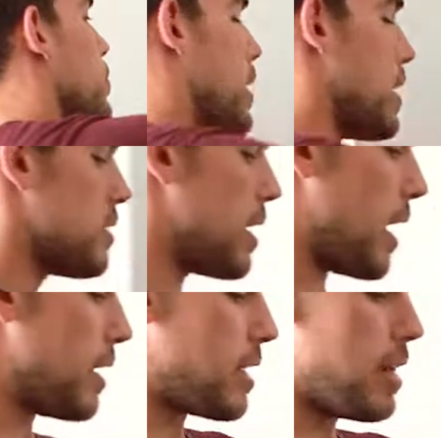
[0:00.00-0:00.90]
with this
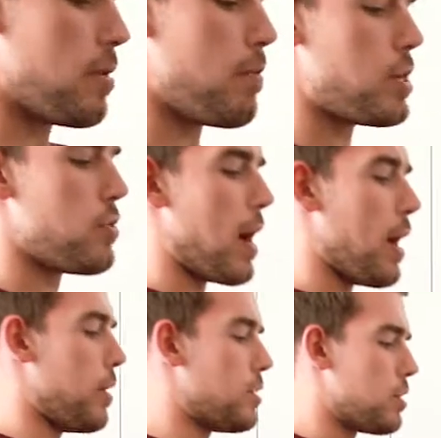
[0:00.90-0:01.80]
is either measure it
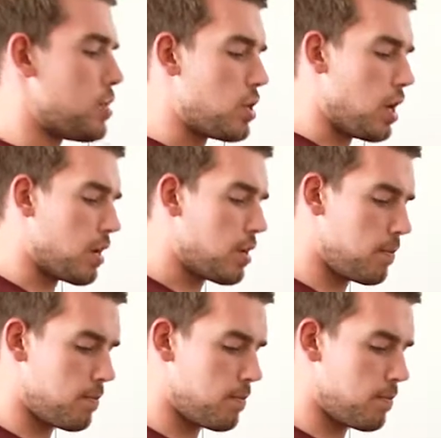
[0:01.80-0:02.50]
out into the jug.